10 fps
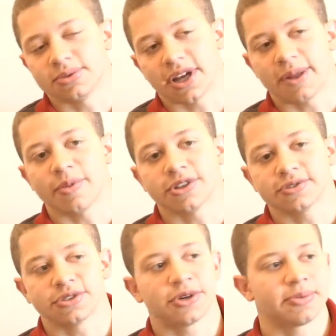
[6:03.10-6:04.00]
getting most of
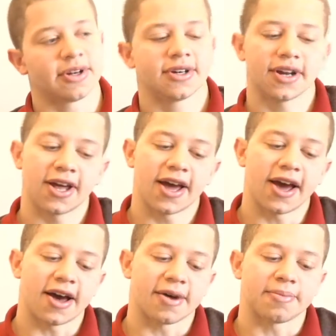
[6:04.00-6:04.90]
his treatment.
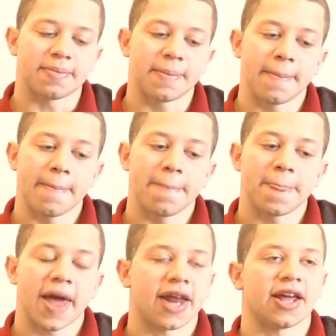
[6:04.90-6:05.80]
And
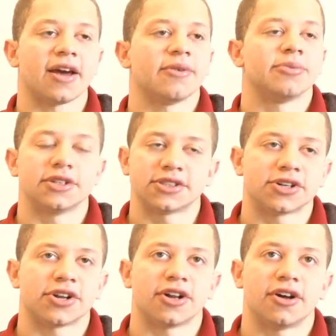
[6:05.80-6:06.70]
yeah, we just
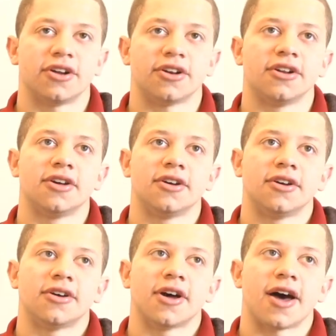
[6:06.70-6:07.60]
started on,
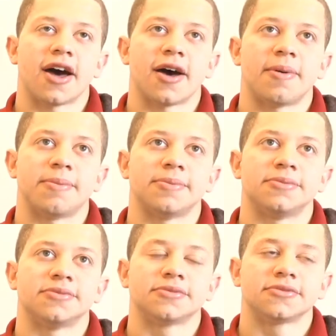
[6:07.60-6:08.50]

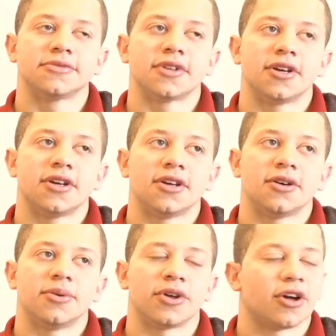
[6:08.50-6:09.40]

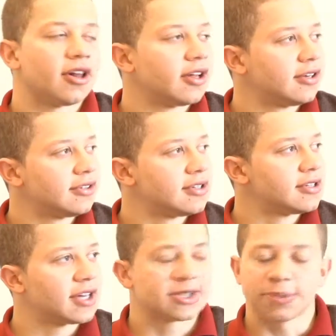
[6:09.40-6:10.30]
what do you call it,
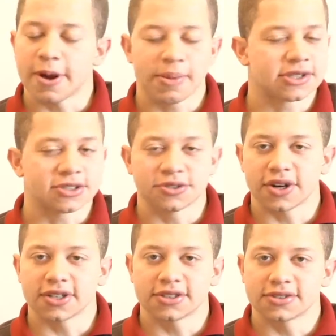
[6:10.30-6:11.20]
experimental
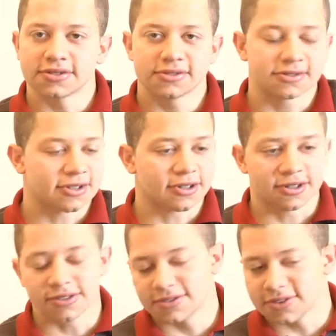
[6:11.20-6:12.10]
drugs,
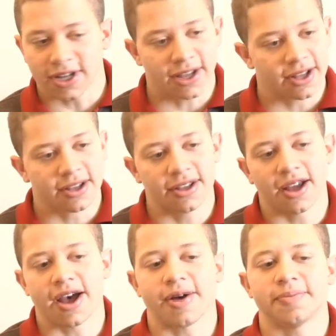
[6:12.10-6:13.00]
or yeah,
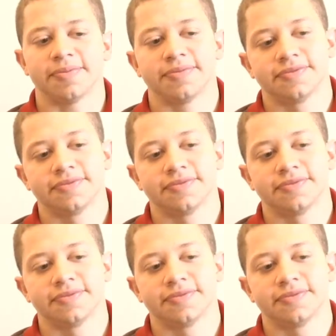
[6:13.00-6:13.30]
I